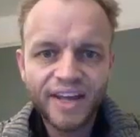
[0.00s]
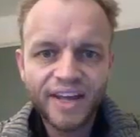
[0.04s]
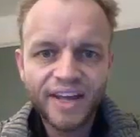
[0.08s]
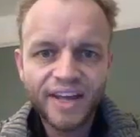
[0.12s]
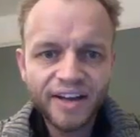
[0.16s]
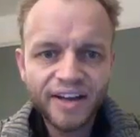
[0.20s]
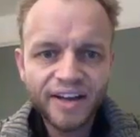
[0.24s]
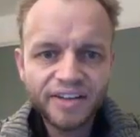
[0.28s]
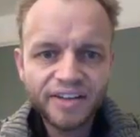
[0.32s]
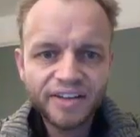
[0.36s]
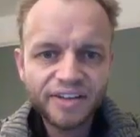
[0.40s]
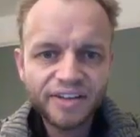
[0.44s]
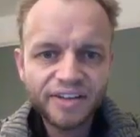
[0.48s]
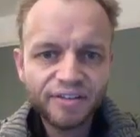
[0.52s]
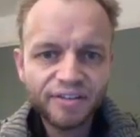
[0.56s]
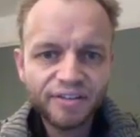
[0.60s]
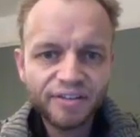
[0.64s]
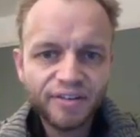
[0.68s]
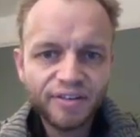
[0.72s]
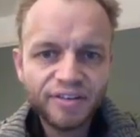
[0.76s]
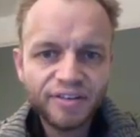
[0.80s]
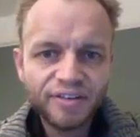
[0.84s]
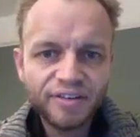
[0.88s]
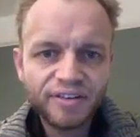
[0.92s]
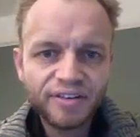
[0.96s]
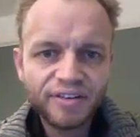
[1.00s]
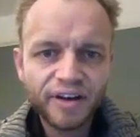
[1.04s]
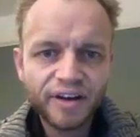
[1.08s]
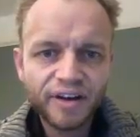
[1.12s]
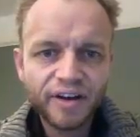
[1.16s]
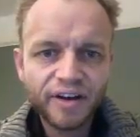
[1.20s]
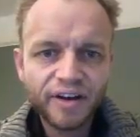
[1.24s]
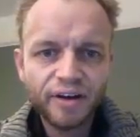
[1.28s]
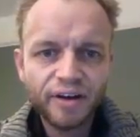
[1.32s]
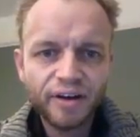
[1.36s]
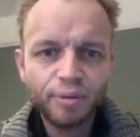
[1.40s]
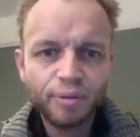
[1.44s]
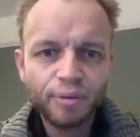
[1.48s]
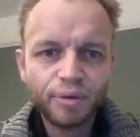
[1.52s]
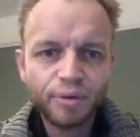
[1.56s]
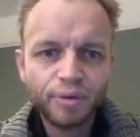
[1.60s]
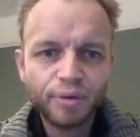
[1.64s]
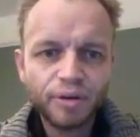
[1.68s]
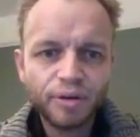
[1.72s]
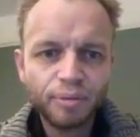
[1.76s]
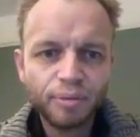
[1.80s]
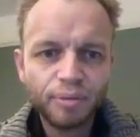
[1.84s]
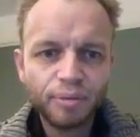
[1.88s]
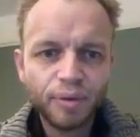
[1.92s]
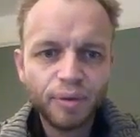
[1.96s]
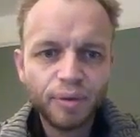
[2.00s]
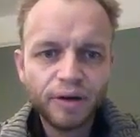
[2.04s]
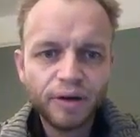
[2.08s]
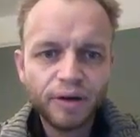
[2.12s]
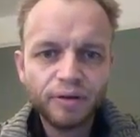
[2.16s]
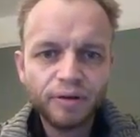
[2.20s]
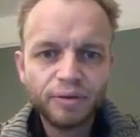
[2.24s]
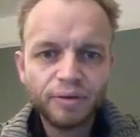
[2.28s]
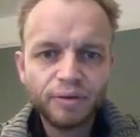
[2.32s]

Hi Year Sevens, hope you're keeping well.